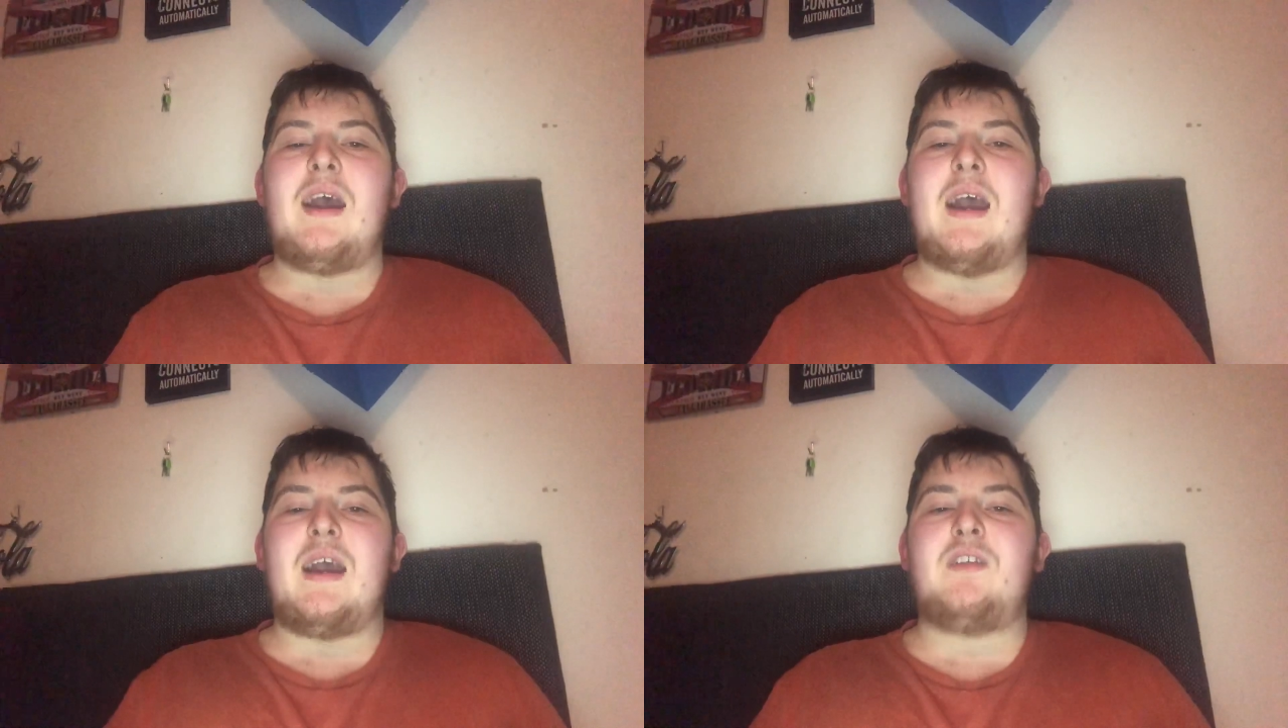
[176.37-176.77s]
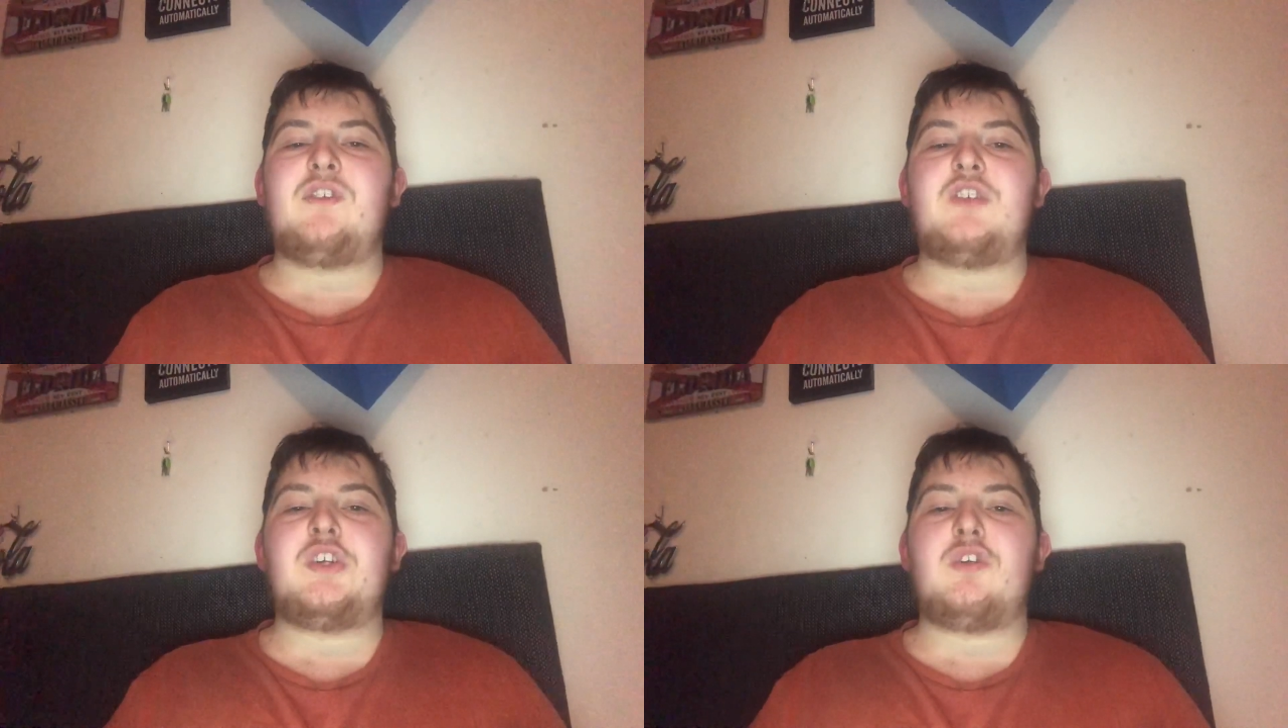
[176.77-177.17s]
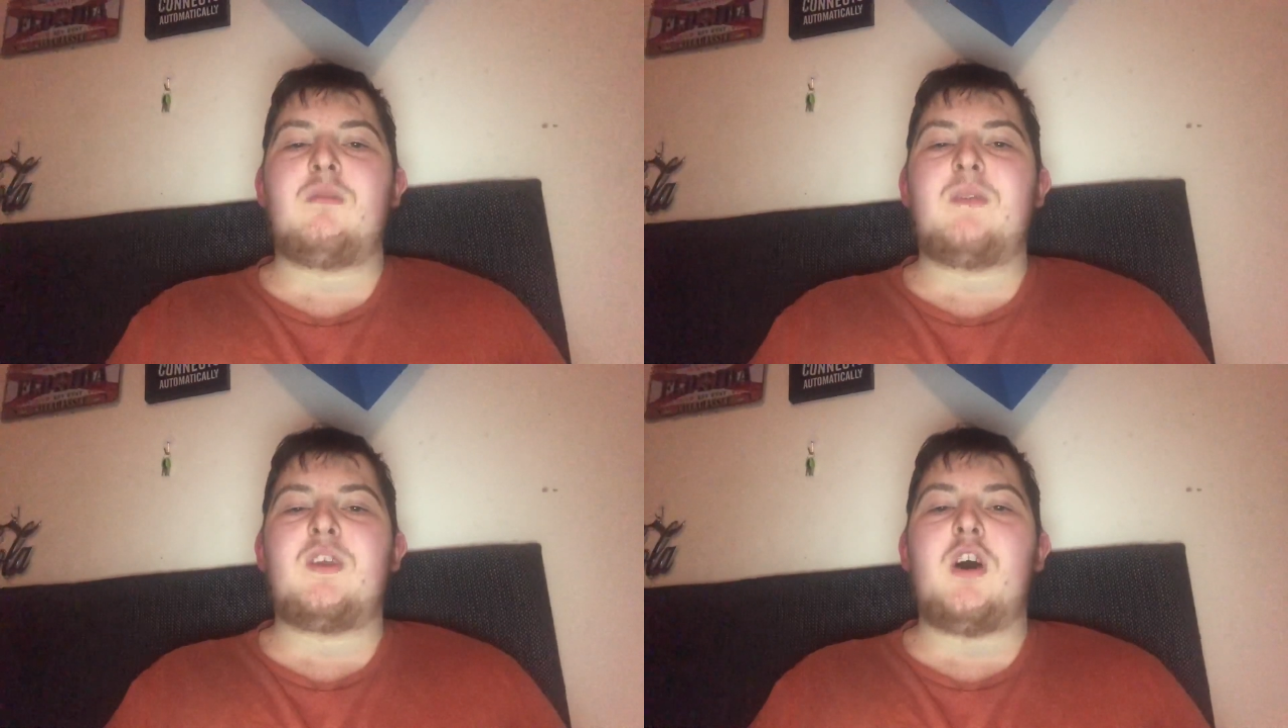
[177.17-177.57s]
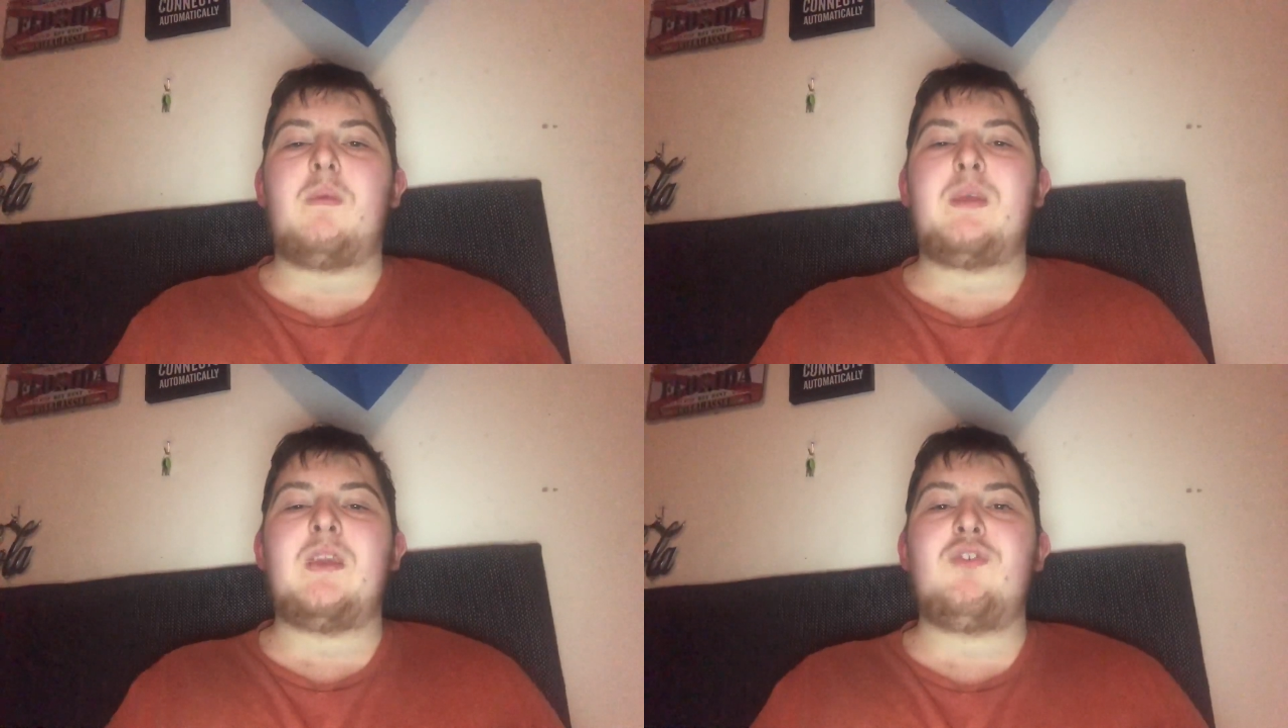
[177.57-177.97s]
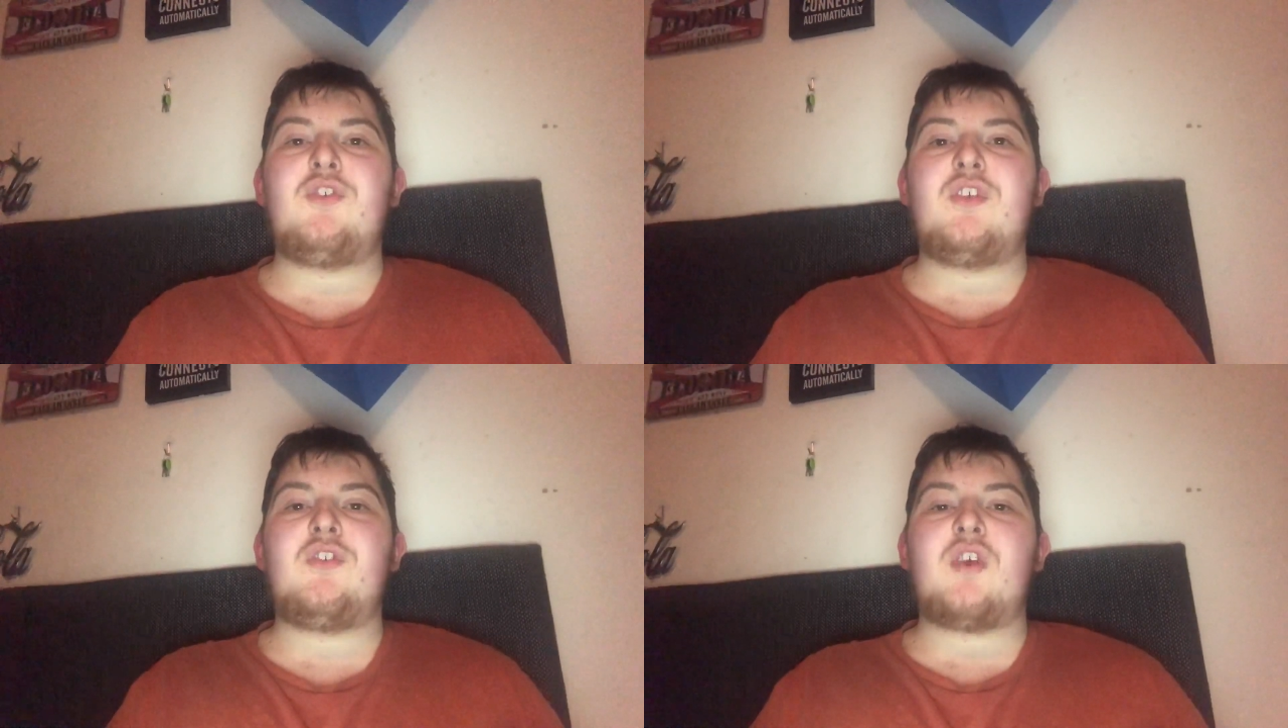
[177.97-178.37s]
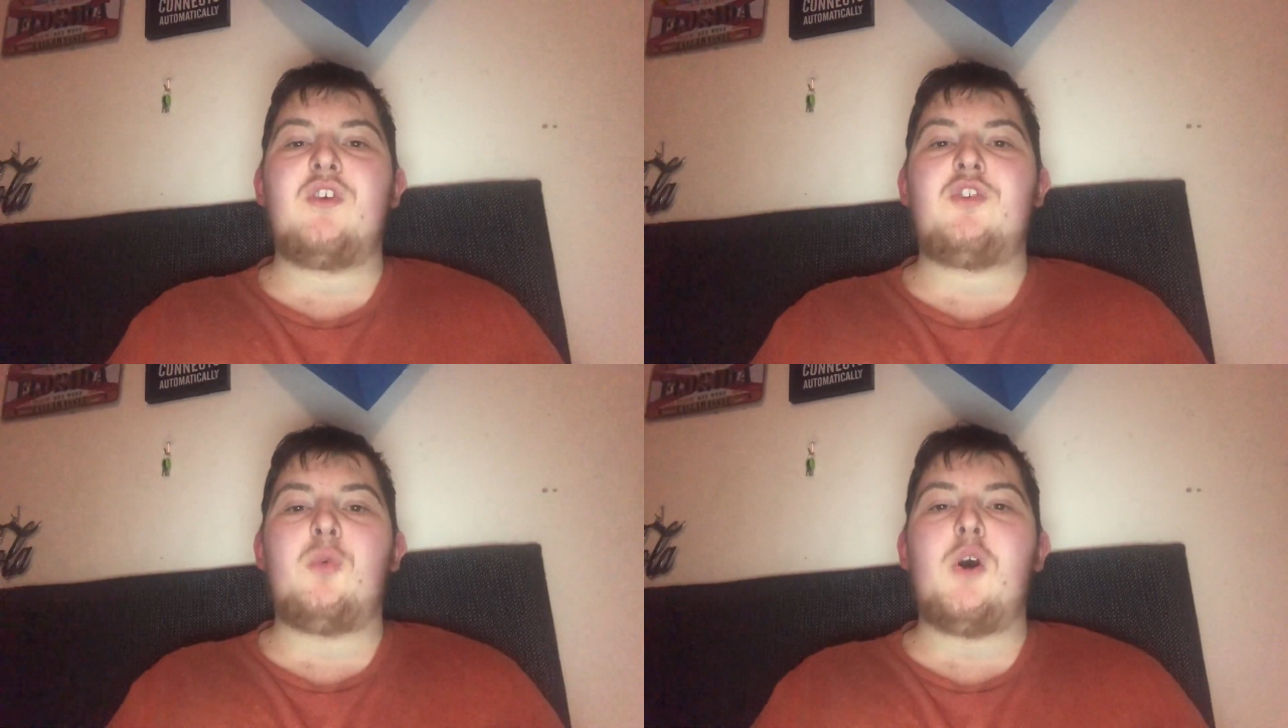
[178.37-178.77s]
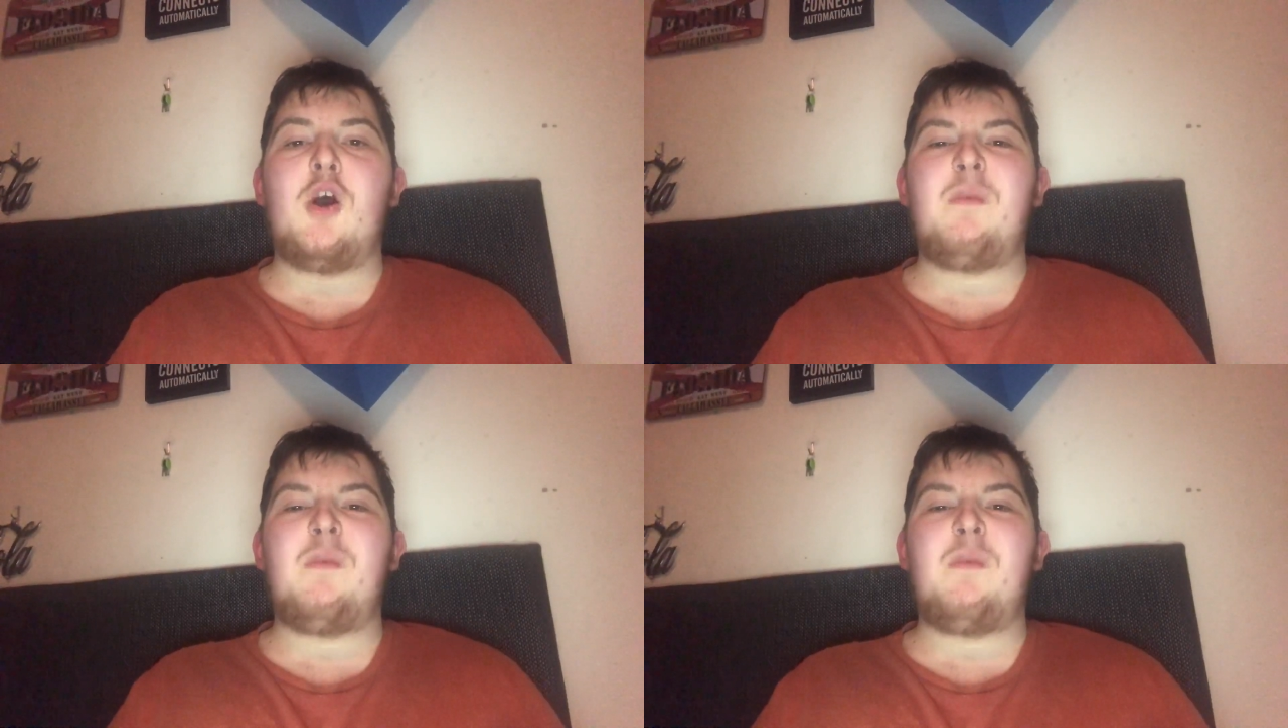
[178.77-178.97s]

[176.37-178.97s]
and during the time he used it to go to work